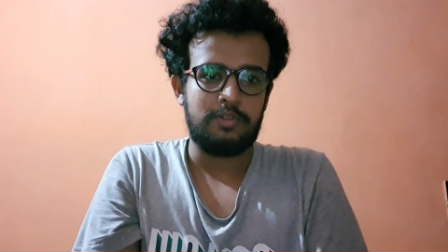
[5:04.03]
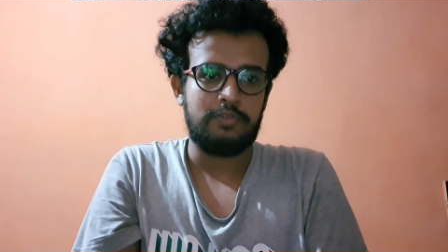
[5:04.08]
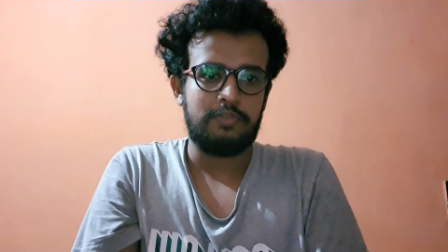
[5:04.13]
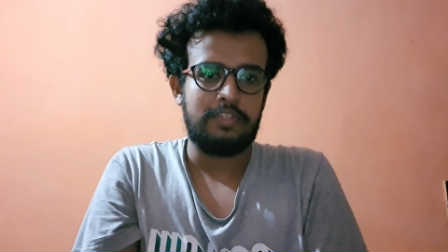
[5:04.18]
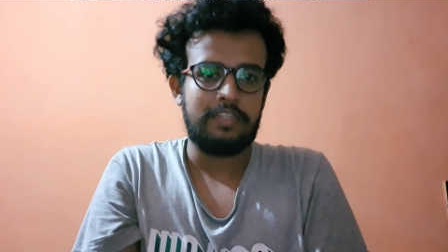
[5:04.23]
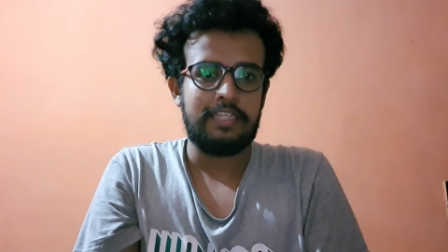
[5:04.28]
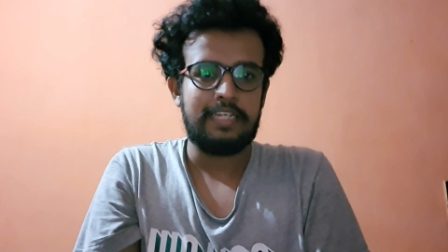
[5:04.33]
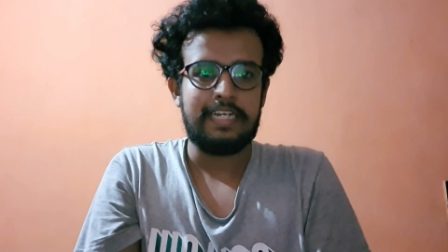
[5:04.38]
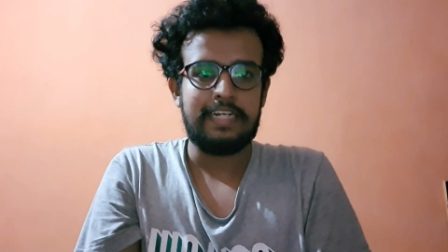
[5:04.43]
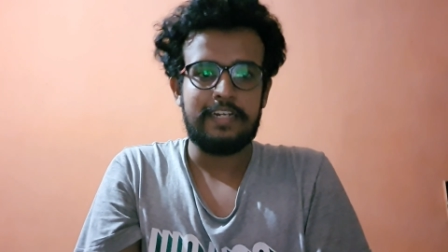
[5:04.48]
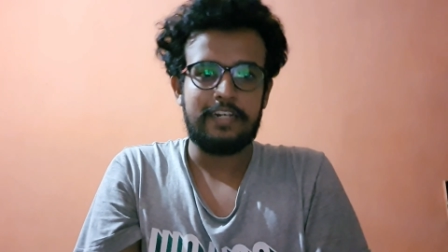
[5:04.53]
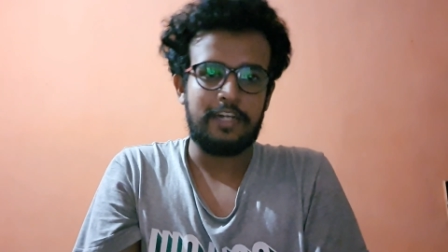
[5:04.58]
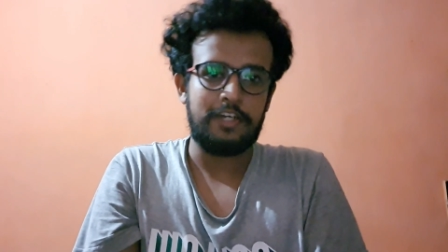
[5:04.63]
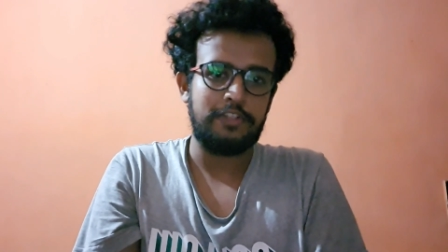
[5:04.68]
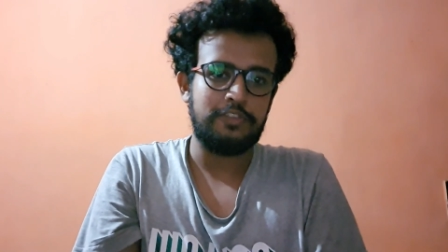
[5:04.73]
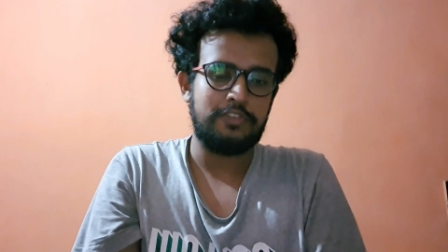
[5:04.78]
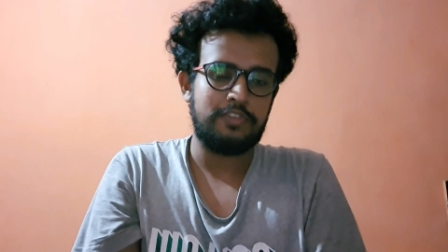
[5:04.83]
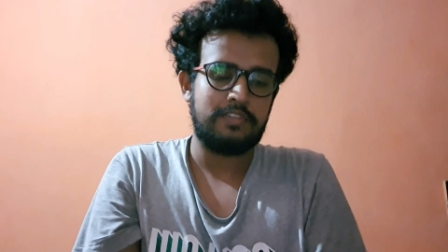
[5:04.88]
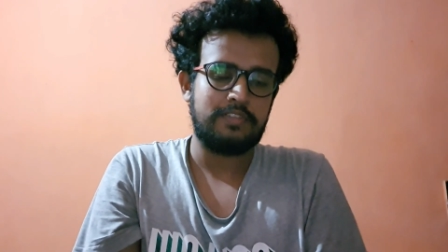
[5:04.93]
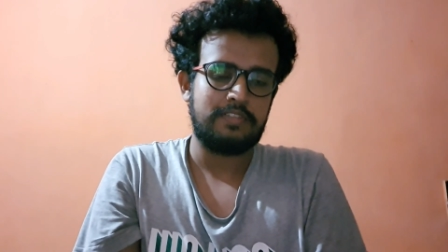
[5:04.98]
when the heat
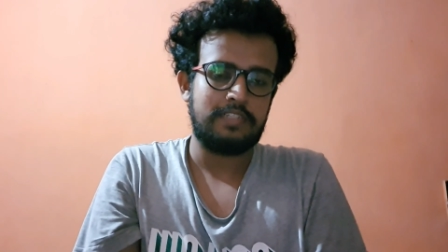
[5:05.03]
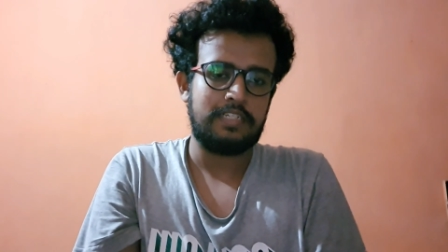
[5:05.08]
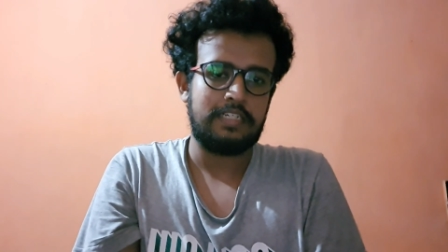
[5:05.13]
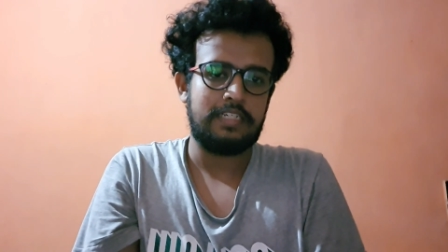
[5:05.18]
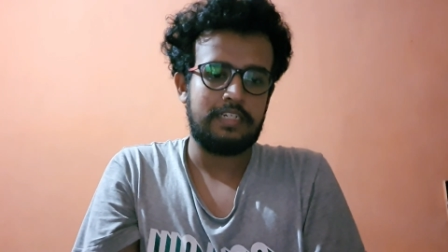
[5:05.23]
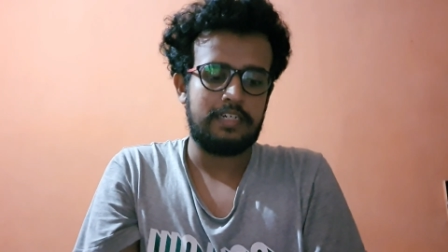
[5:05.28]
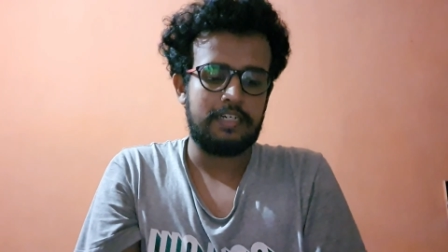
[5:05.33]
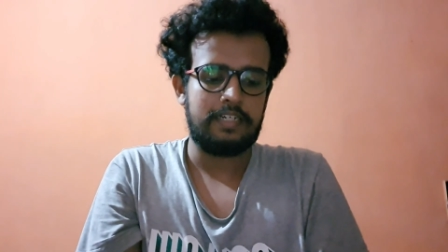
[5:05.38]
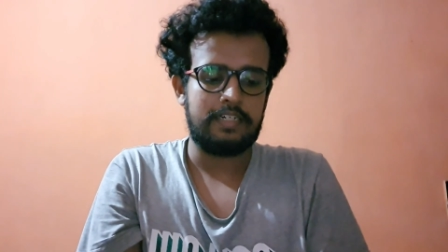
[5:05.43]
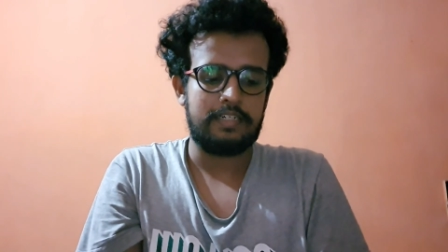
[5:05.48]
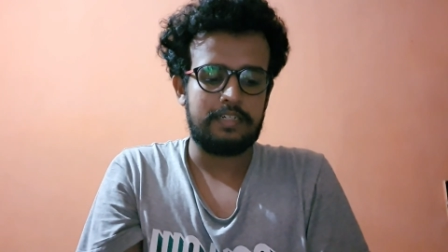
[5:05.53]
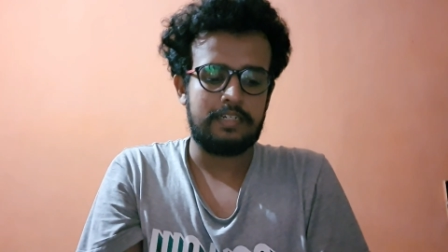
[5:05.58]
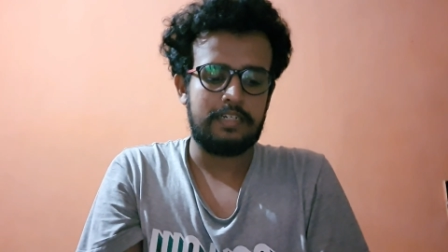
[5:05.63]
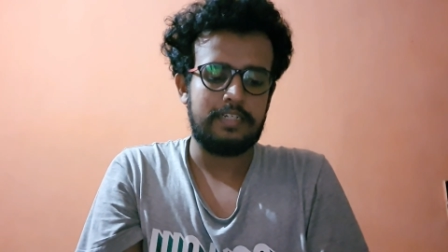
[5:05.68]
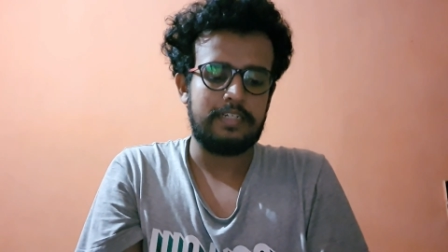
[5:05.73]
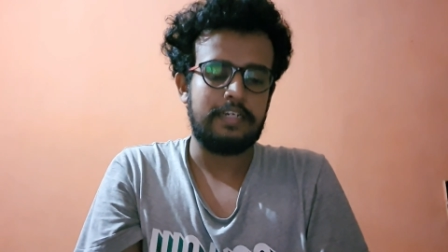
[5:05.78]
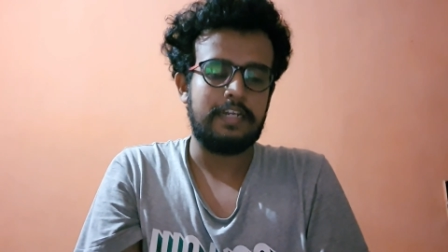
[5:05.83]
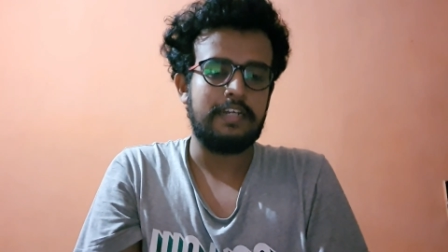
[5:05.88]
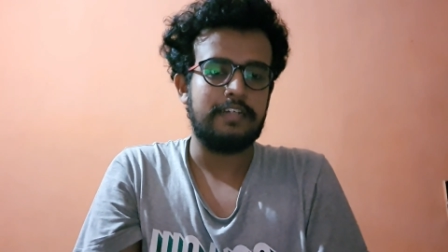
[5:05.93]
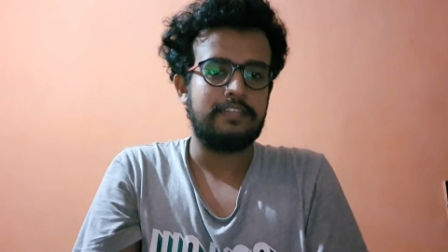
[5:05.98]
reduces, it
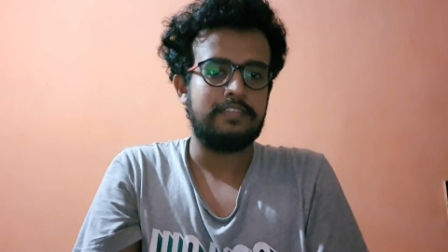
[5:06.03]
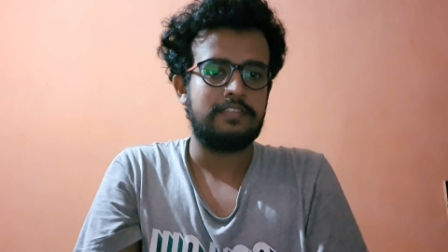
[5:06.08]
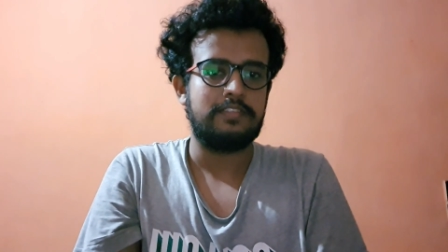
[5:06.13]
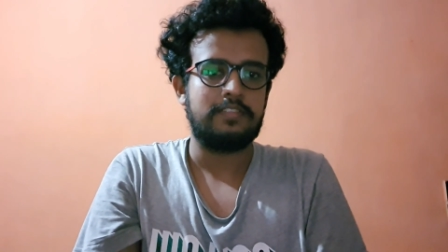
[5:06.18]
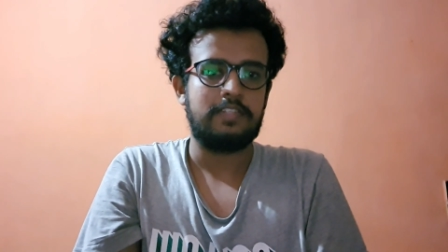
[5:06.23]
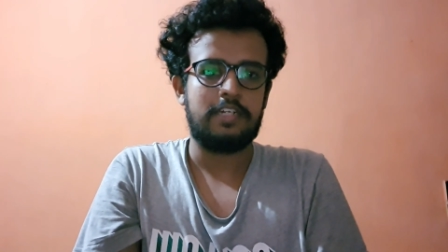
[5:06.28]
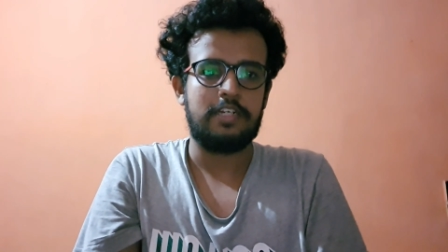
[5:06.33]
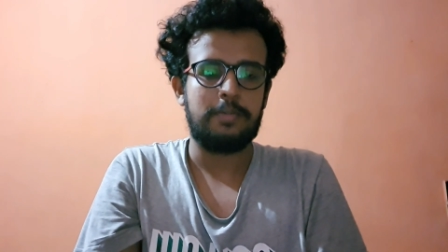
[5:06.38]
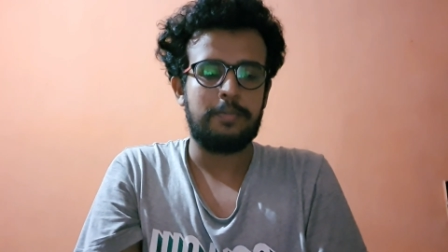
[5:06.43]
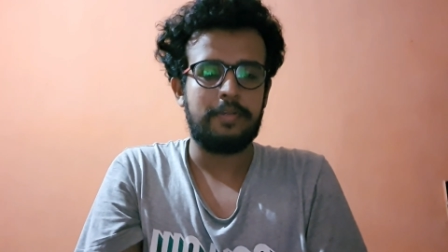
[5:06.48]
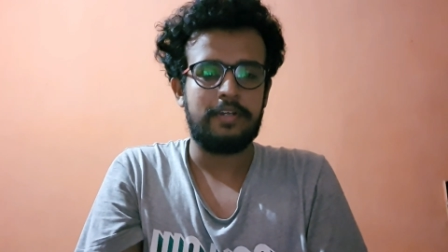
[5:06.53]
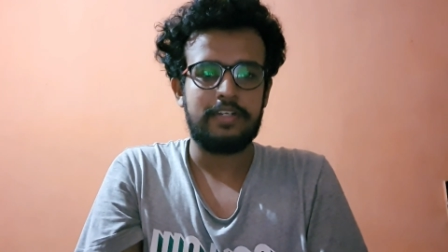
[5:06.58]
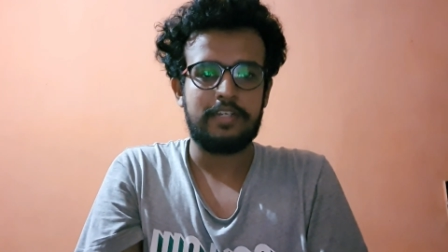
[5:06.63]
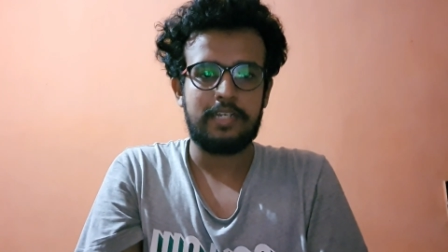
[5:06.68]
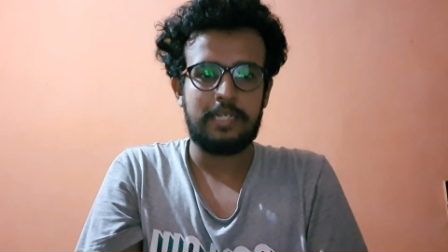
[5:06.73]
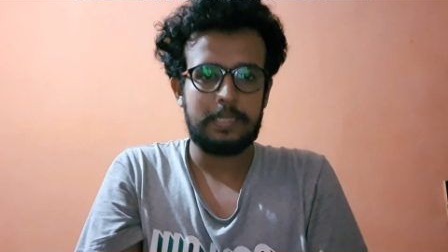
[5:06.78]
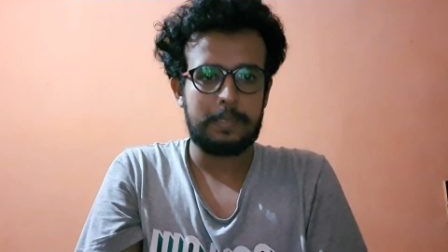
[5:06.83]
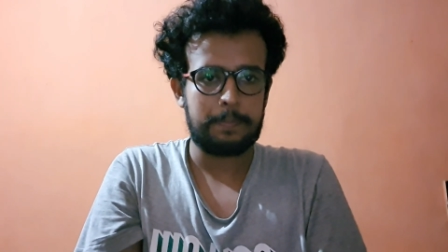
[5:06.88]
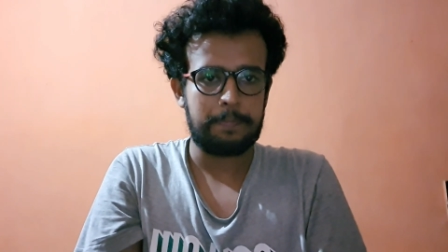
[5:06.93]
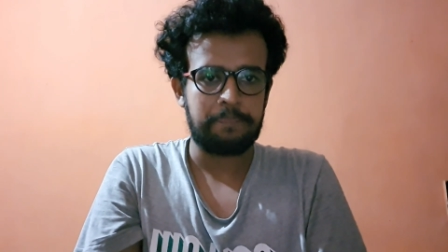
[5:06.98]
gets
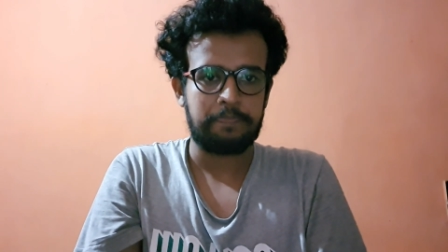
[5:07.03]
automatically